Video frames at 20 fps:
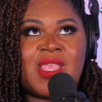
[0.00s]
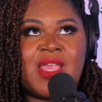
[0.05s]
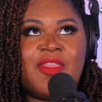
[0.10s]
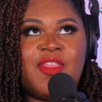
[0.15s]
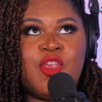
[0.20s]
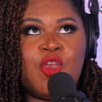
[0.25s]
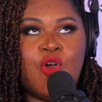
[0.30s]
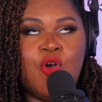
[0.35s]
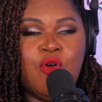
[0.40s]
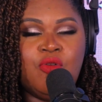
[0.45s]

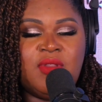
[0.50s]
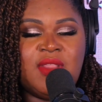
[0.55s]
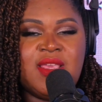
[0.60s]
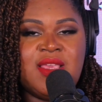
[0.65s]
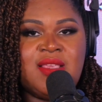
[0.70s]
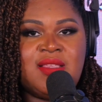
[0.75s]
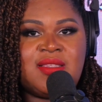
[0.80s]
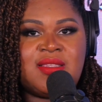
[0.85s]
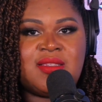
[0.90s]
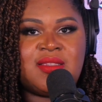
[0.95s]
the
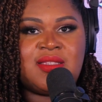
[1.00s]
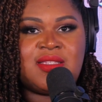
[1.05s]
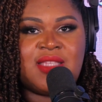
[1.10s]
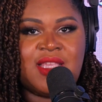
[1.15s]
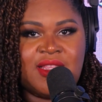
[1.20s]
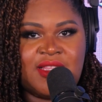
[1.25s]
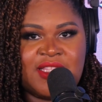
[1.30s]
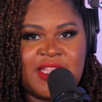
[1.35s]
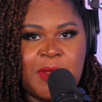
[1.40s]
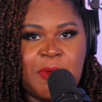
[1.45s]
only
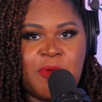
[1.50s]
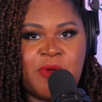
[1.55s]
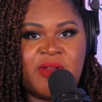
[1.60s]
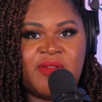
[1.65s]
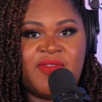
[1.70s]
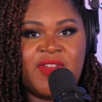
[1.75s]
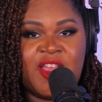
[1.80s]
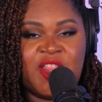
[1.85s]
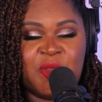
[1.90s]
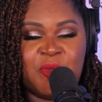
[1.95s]
seats that were
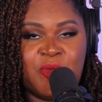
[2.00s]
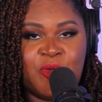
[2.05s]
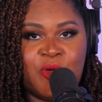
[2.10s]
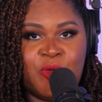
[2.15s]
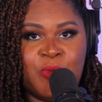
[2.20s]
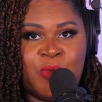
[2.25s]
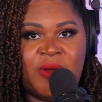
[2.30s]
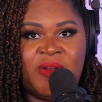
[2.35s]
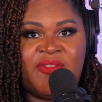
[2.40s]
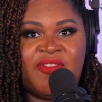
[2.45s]
available
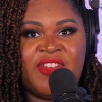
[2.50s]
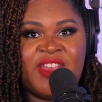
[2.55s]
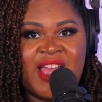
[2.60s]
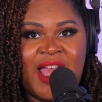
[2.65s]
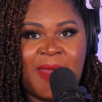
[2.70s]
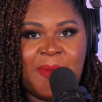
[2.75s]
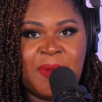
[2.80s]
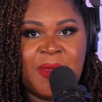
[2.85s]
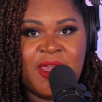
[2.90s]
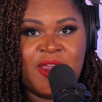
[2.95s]
were
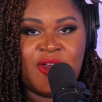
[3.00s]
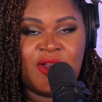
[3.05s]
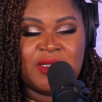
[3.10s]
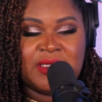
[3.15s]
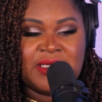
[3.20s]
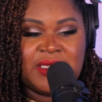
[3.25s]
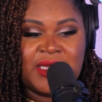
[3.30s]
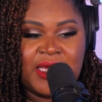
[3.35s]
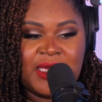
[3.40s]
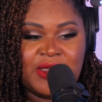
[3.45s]
VIP on
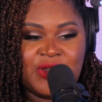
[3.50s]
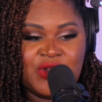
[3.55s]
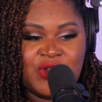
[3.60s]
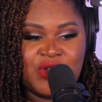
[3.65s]
stage.